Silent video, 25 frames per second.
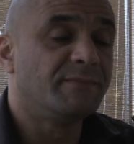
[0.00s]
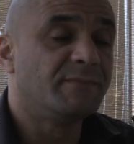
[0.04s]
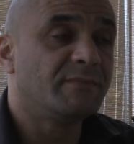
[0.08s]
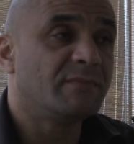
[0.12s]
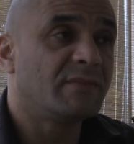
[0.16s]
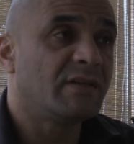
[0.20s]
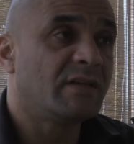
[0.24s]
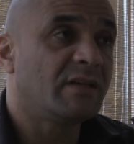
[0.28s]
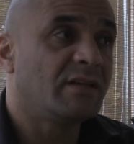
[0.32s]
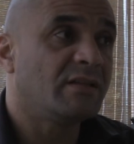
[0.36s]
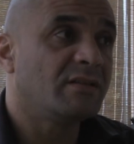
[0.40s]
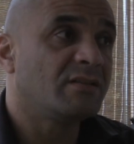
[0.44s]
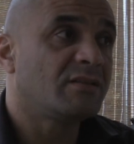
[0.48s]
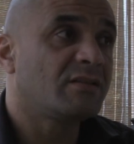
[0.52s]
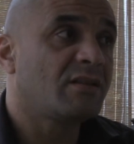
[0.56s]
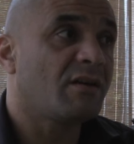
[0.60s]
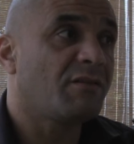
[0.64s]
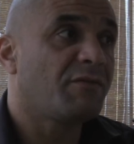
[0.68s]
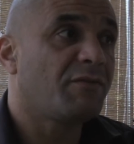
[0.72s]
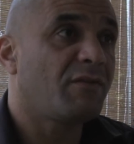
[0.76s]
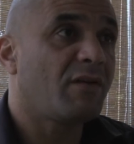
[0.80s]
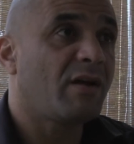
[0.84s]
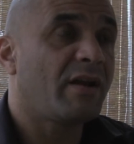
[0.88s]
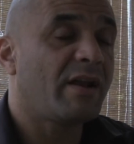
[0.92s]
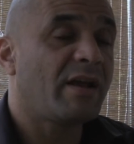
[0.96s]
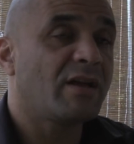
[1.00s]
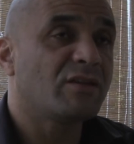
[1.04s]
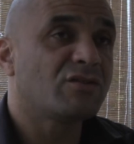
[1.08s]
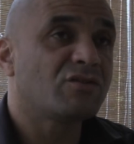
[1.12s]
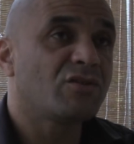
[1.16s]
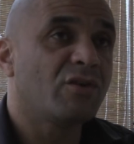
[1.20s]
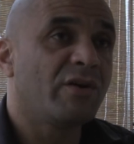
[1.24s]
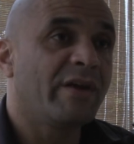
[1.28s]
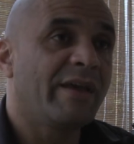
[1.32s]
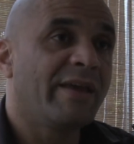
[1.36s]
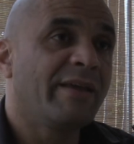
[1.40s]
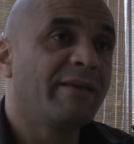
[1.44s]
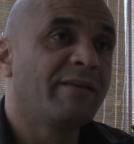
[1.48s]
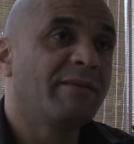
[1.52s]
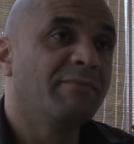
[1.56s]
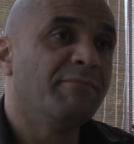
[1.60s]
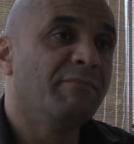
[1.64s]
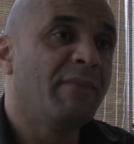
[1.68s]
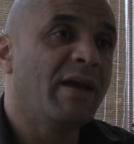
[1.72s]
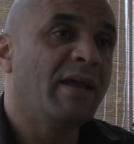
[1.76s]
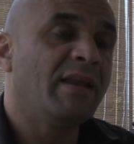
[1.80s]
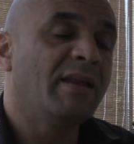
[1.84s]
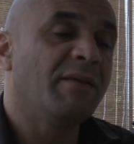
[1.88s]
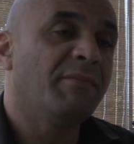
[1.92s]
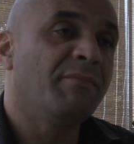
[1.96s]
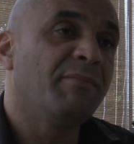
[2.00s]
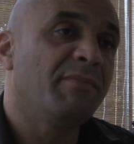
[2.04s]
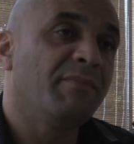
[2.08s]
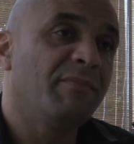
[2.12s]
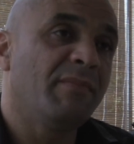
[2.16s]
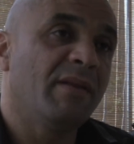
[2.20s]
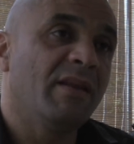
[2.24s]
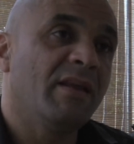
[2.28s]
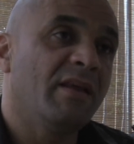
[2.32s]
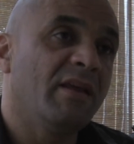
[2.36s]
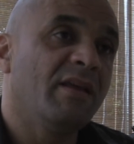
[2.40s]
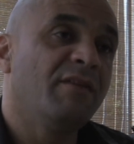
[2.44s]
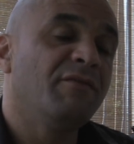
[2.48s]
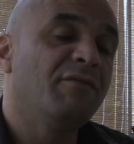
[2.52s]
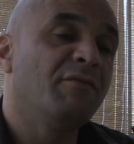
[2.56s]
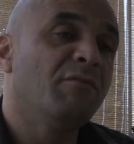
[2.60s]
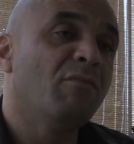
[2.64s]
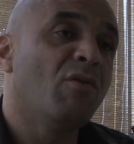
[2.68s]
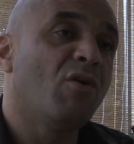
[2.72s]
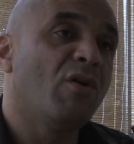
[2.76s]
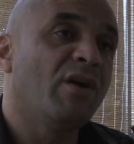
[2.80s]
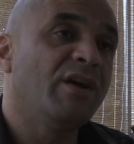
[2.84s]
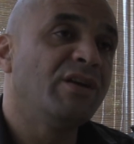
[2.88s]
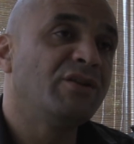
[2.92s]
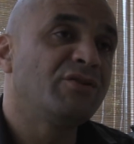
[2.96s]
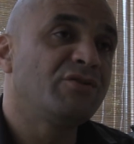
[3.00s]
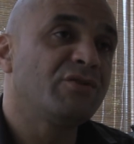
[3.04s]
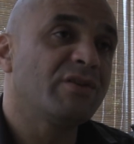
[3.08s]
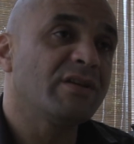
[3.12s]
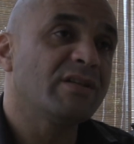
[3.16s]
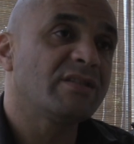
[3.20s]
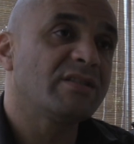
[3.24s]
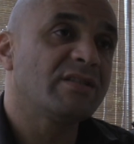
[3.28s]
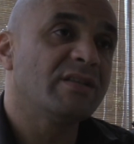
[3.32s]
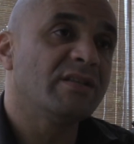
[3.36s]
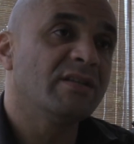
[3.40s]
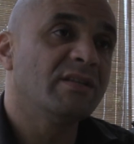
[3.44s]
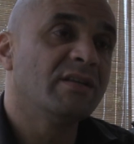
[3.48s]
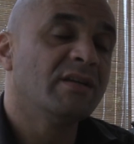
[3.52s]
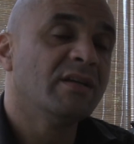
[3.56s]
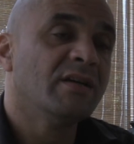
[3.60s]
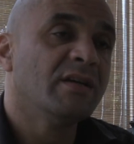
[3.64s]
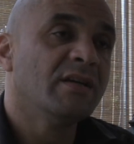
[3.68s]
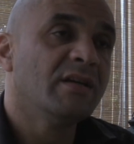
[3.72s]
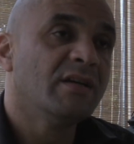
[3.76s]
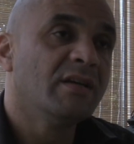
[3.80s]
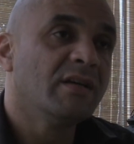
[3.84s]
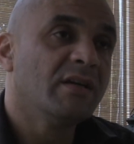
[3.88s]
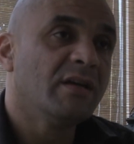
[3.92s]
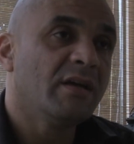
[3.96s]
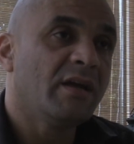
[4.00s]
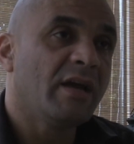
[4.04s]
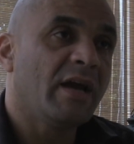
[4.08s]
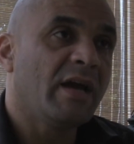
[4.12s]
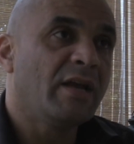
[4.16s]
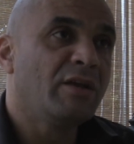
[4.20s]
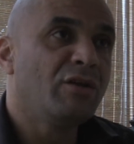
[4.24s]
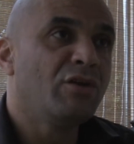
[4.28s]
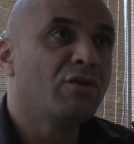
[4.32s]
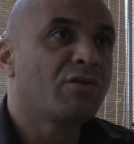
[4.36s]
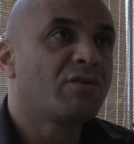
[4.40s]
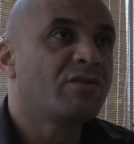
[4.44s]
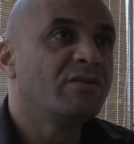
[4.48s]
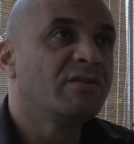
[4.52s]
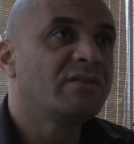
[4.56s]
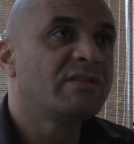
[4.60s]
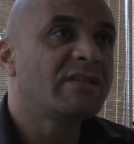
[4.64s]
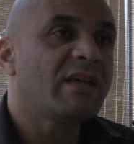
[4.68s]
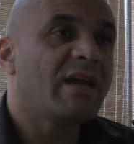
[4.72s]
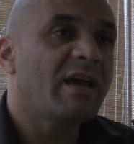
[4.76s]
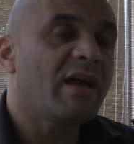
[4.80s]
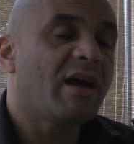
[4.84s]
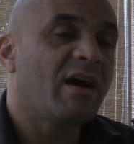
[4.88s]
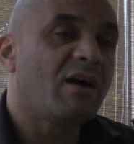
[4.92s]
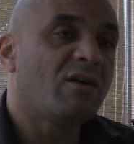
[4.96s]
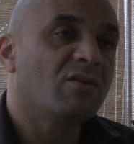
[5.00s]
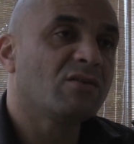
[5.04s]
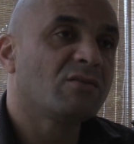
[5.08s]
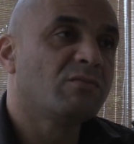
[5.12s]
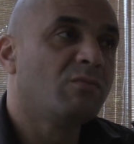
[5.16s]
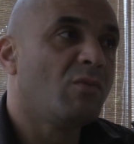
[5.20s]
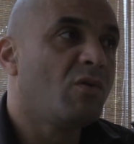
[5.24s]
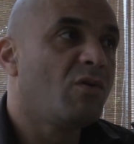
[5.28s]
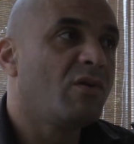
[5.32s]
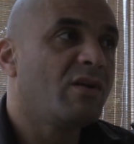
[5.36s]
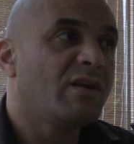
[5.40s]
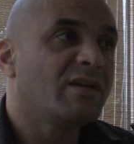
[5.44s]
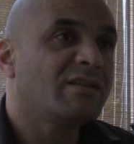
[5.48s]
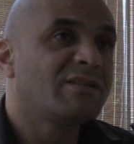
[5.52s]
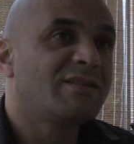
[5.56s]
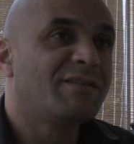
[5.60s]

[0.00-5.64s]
and stuff like that. So it made it even more interesting. And you can say I was more or less